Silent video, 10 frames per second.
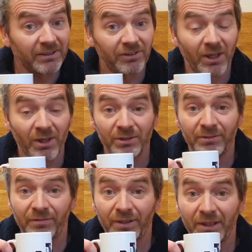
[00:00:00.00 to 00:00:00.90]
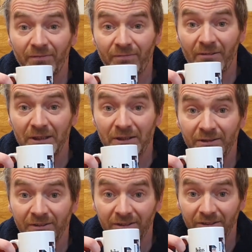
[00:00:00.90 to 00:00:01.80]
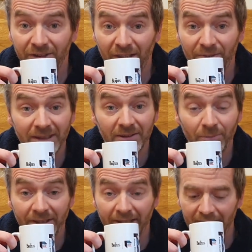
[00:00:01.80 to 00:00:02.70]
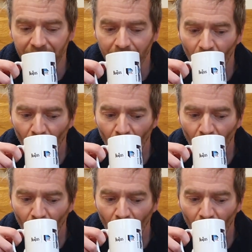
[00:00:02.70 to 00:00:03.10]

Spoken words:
the start of a very good show and weekend.